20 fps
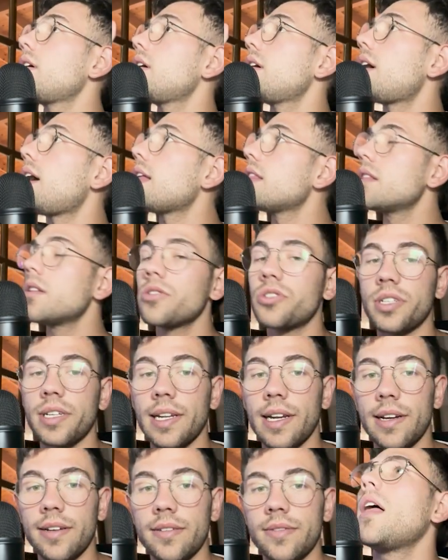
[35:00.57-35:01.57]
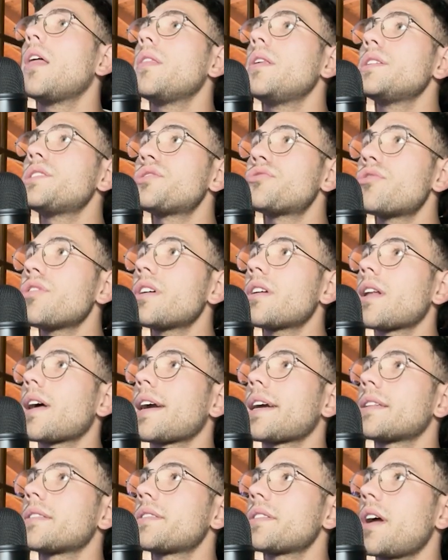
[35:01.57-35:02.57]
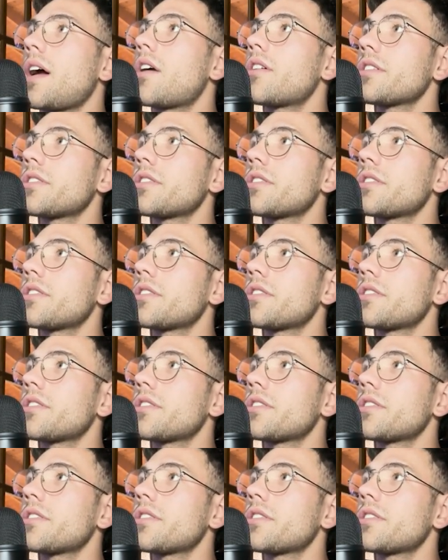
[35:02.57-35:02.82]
and Lucila. These 3 clients are